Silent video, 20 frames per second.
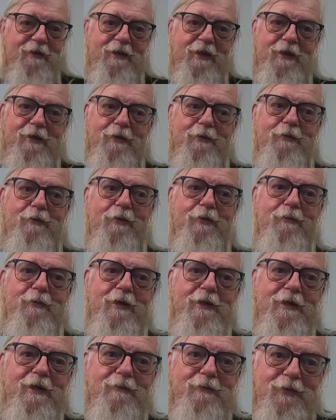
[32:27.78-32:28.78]
Got an award
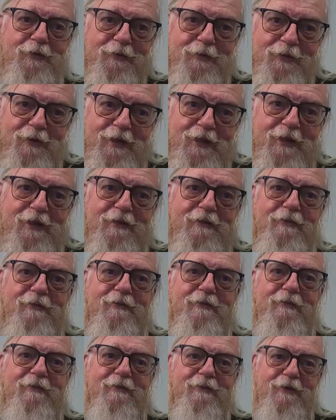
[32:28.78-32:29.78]
by Nimitz for that.
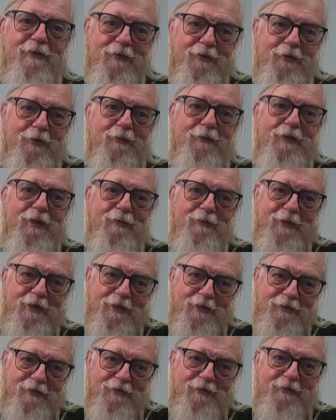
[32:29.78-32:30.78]
Normandy
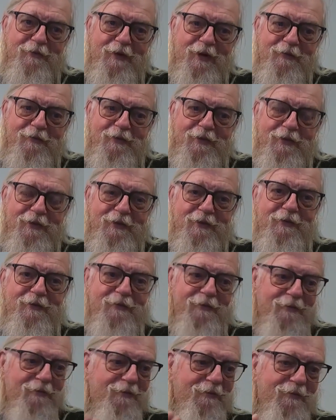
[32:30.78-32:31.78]
Beach, driving the,
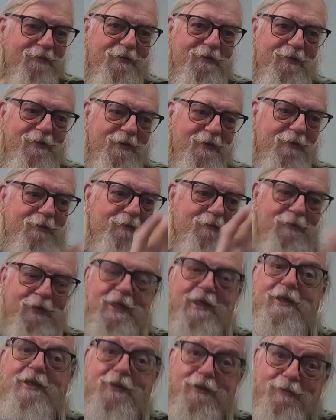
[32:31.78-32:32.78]
the
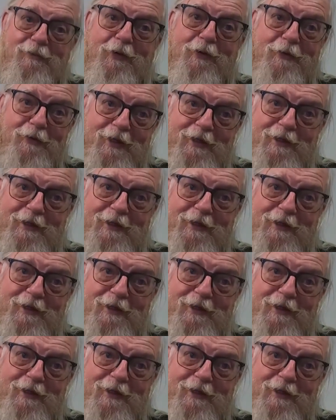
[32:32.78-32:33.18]
Higgins boat,